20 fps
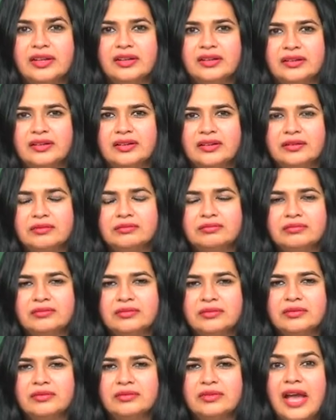the
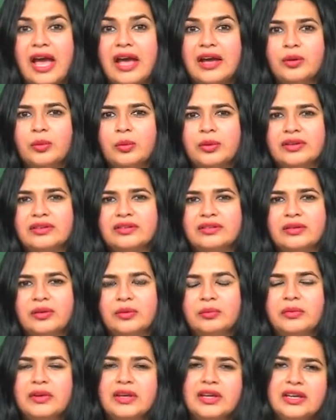language.
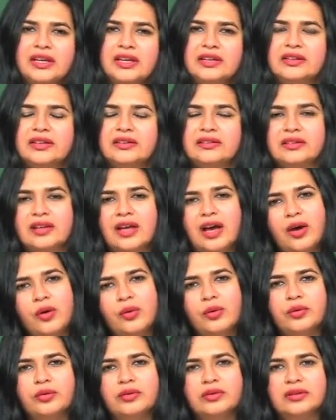So, it is
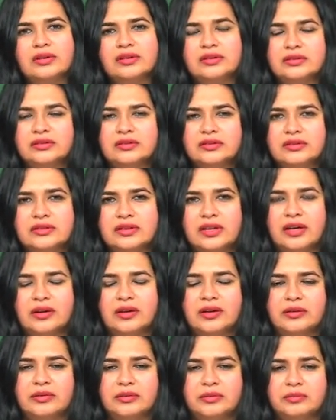now
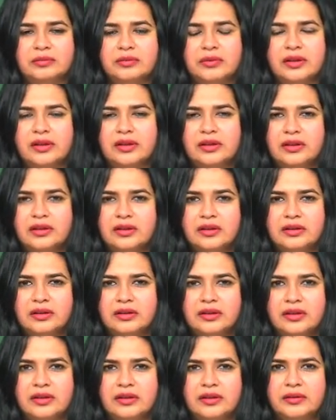a
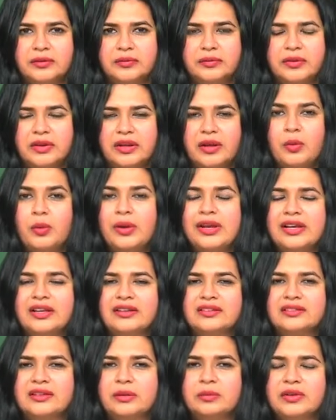well
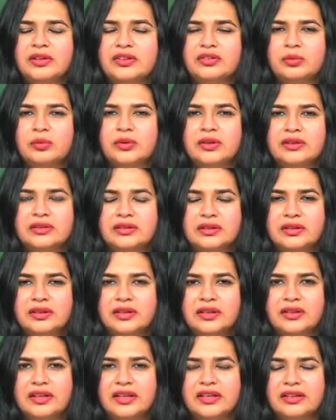established word
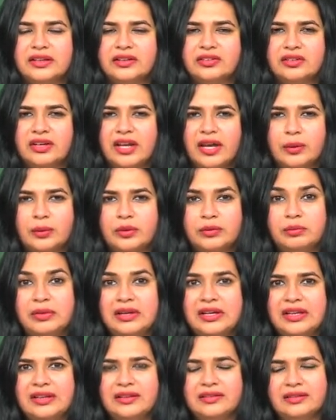in the English language,
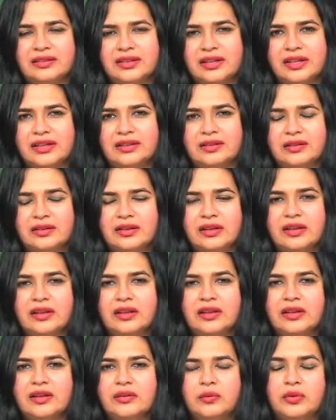Billingsgate,
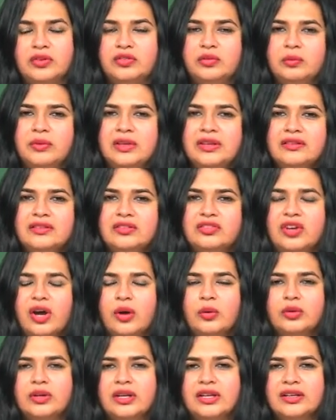which means
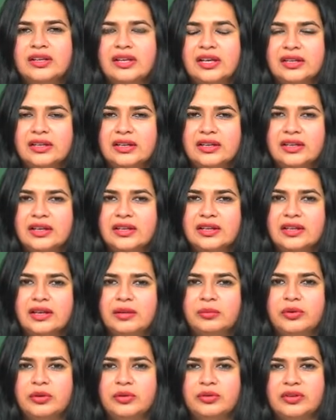shouting, yelling and
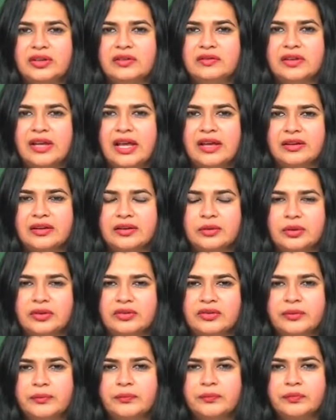abusive
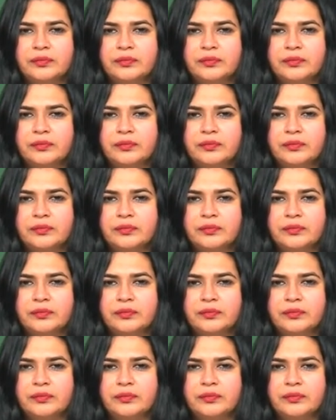language.